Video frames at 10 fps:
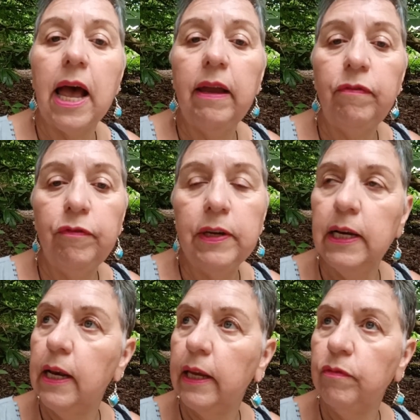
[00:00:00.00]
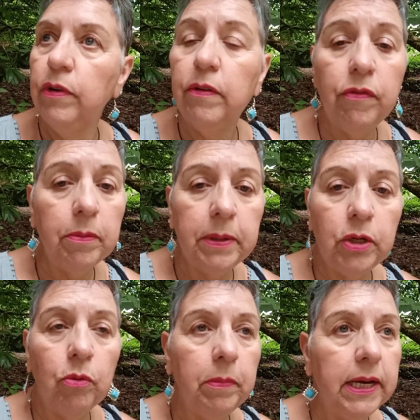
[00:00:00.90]
I feel like we women,
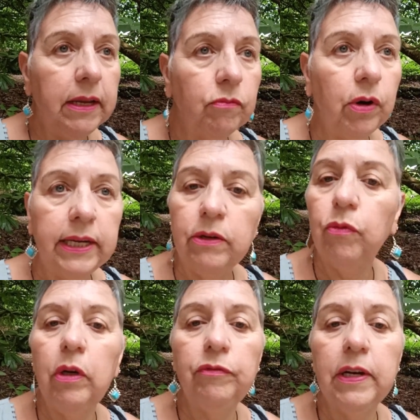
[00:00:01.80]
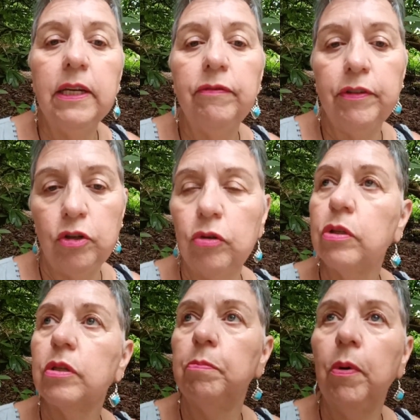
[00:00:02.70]
no matter where in the world we live, we should
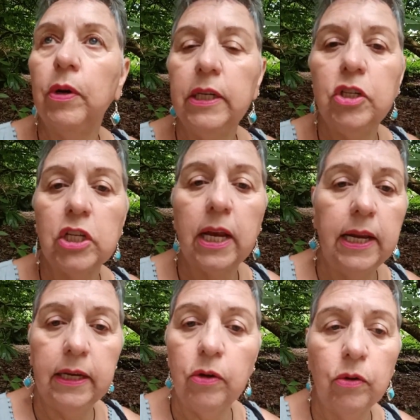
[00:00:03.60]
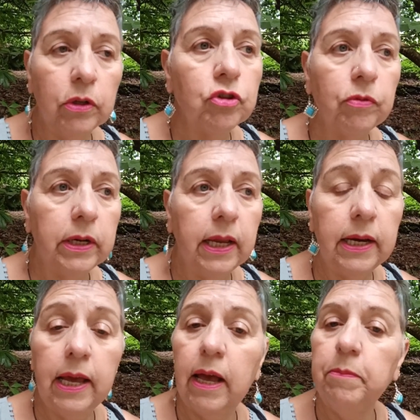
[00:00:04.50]
support each other, encourage one
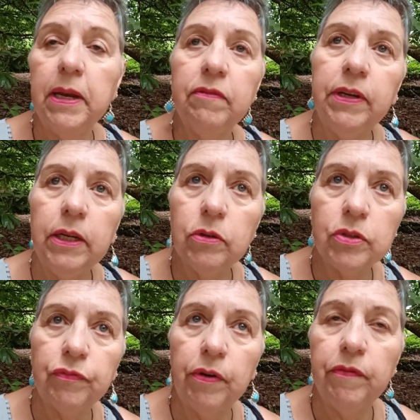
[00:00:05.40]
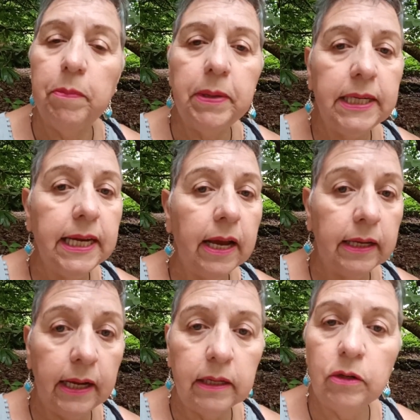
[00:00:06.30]
another. I make videos for women
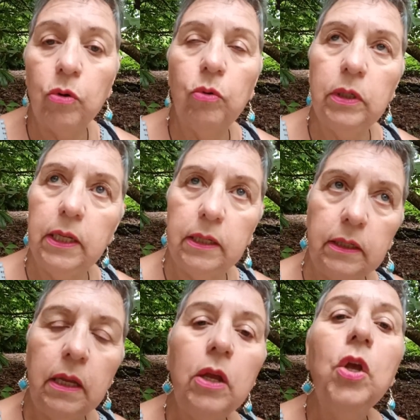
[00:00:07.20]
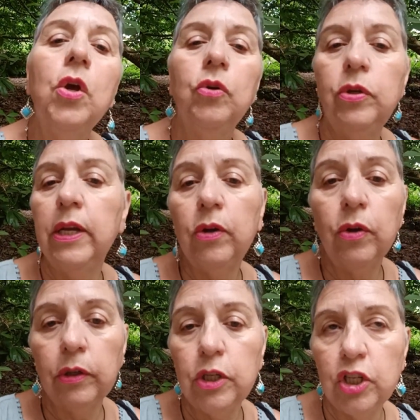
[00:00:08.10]
younger and older to
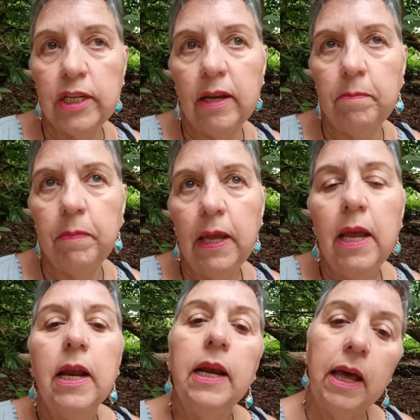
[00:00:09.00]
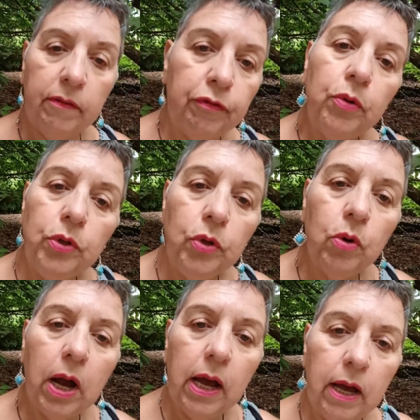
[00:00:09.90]
encourage them. Love who you
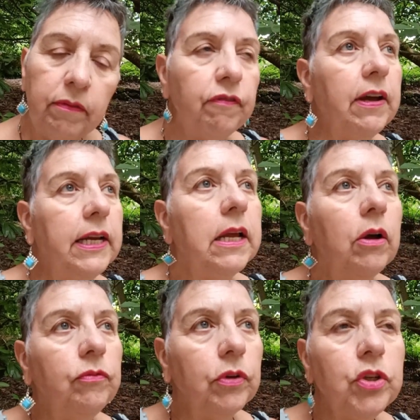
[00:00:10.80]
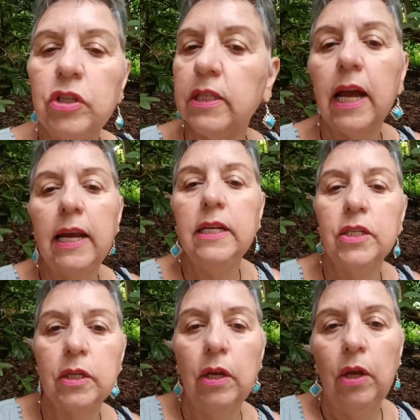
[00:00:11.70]
are. Find out what your style is.